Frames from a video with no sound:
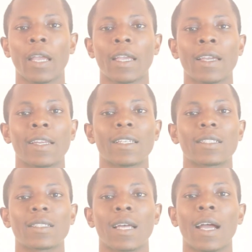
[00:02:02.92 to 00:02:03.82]
it
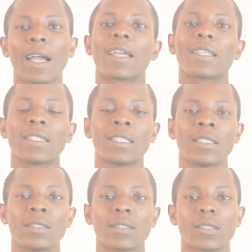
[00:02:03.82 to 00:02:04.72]
is highly
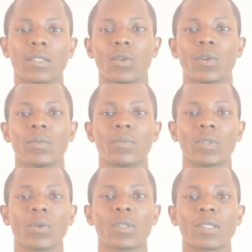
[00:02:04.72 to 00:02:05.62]
insecure
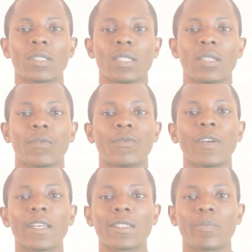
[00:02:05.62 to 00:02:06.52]
because in the
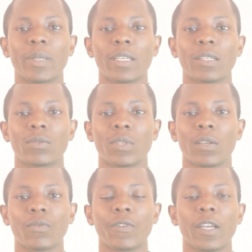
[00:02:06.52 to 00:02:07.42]
first place with
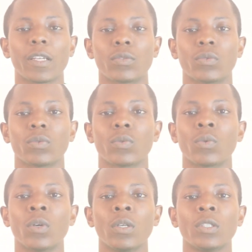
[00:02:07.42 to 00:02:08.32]
the first rule,
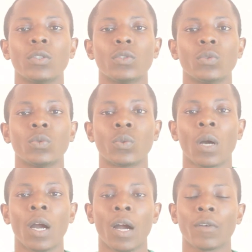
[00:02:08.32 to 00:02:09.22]
you
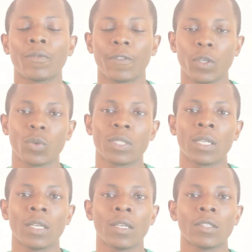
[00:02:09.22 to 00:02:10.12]
have failed.
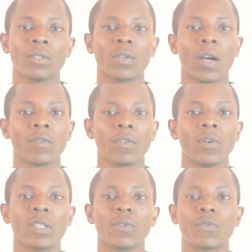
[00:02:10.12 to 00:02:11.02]
You have
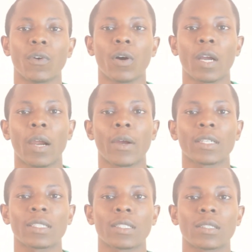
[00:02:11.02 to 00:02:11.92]
only 4
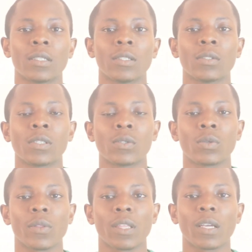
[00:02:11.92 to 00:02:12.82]
characters.
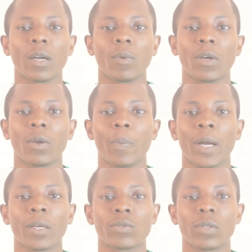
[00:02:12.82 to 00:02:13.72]
So think about your
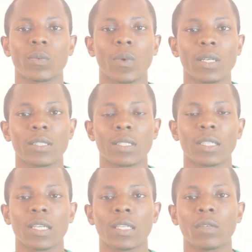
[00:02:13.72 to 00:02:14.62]
password once
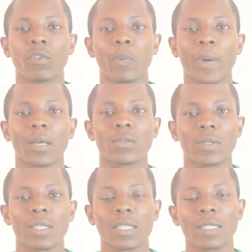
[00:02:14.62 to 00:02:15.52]
again. If your
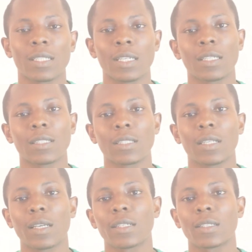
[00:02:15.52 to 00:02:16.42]
password is
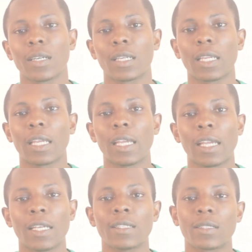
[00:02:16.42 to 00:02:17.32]
anything less than
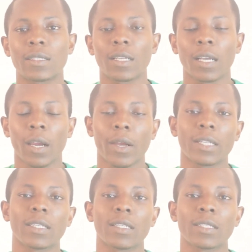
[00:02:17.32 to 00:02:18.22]
8
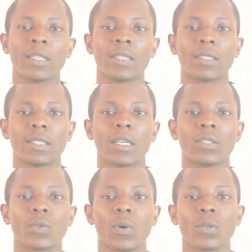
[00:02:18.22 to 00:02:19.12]
characters, then
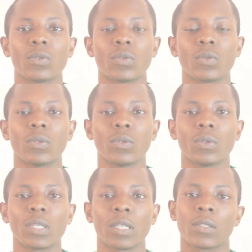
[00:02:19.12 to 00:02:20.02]
you want to
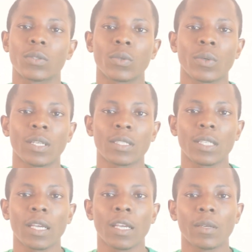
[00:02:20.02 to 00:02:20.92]
look into it
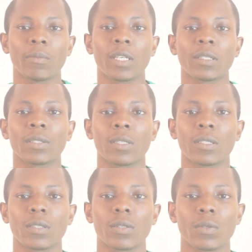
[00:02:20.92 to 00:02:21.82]
and make
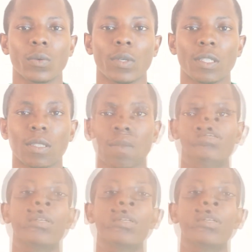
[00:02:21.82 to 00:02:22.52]
changes to it.